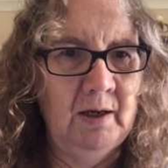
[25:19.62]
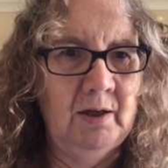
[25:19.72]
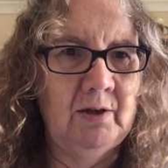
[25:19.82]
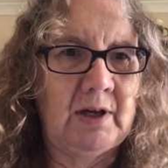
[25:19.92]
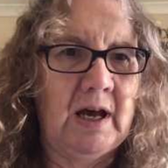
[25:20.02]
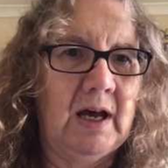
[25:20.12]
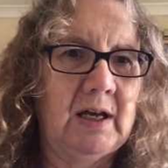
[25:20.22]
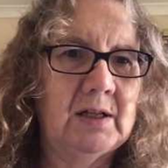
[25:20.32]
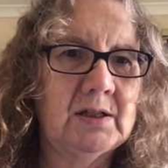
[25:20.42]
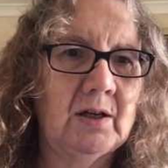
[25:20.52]

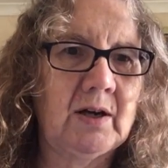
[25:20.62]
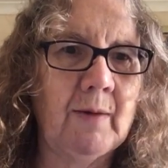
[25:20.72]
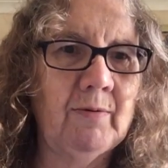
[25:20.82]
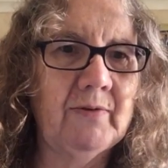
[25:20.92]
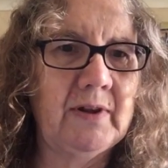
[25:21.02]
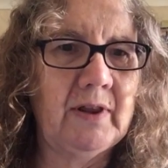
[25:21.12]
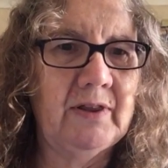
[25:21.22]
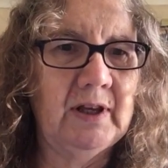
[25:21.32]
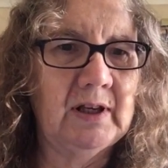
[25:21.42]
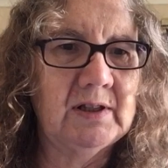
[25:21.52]
Okay, so a couple of other
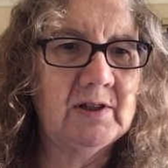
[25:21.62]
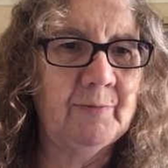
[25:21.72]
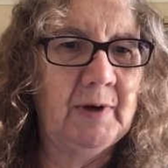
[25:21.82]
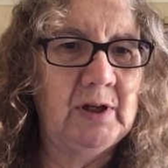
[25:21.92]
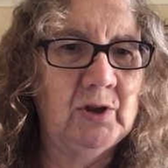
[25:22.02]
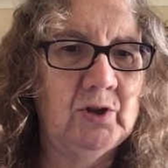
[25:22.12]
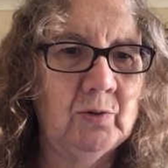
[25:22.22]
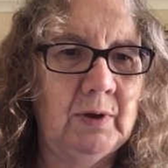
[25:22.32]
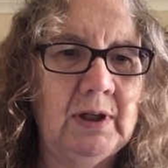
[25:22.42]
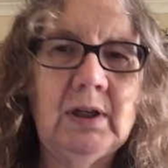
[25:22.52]
things I've been
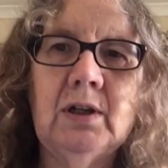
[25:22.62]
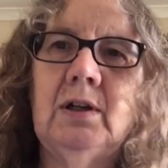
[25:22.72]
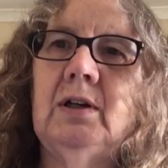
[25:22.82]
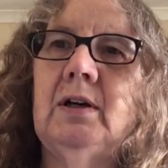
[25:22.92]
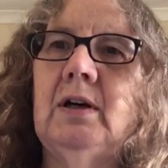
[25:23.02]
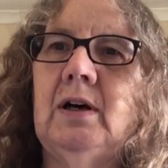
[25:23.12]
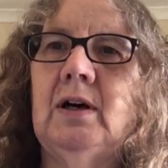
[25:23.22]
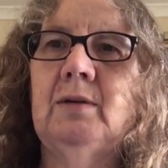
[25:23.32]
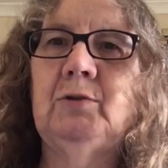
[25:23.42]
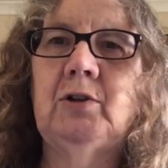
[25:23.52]
doing.
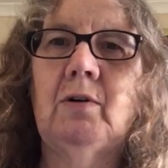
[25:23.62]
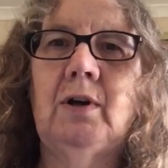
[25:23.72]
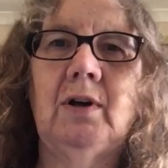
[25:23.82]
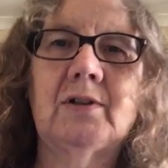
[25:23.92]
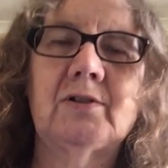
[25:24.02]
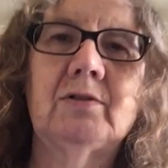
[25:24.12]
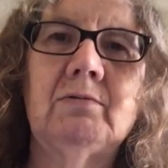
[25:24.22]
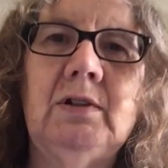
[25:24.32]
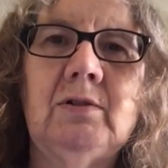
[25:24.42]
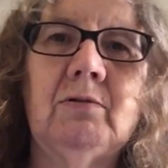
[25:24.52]
You know, I like to
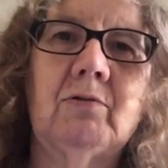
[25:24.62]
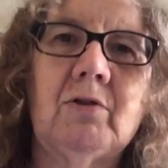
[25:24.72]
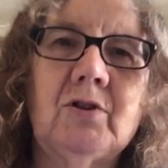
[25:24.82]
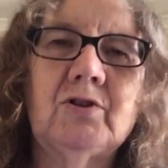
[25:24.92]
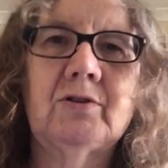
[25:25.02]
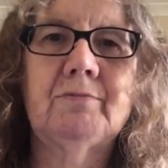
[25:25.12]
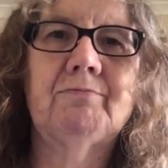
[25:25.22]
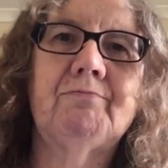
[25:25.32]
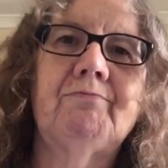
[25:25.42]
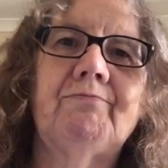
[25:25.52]
knit and crochet
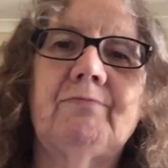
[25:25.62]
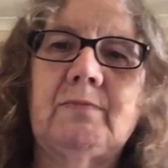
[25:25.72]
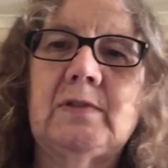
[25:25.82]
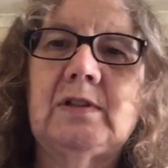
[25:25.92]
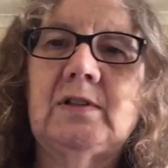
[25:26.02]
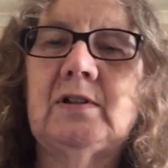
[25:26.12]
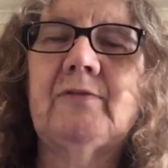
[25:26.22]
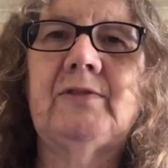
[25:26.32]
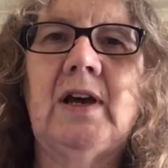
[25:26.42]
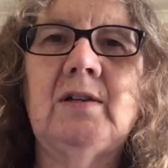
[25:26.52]

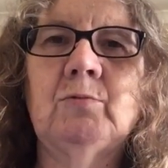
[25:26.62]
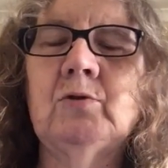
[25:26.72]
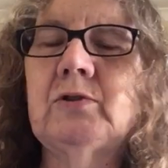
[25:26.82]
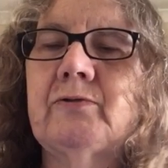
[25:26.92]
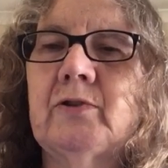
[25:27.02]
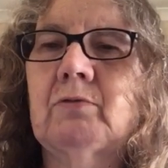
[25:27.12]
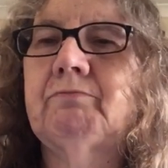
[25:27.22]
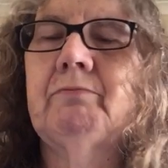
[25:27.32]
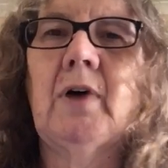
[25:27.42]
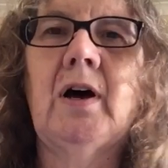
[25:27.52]
stuffed animals for,
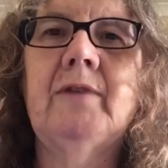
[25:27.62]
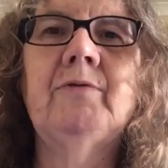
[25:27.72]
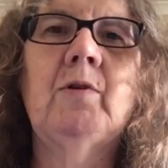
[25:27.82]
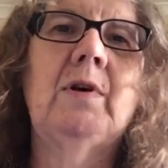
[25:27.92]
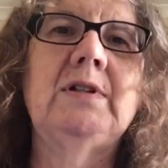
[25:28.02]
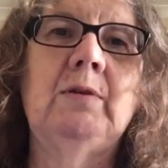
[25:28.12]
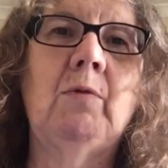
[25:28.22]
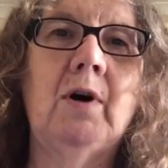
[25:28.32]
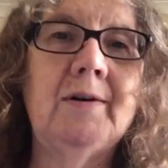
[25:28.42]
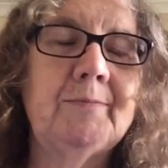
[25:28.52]
I have no idea
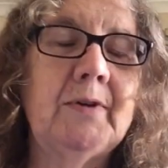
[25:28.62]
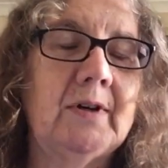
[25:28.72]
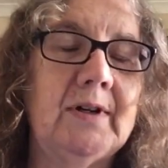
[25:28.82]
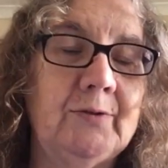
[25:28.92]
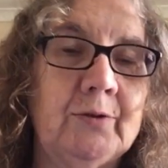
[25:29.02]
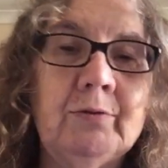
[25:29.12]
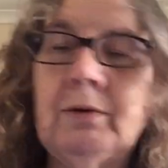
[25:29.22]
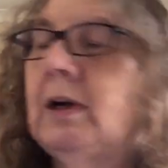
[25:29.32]
why, but I do.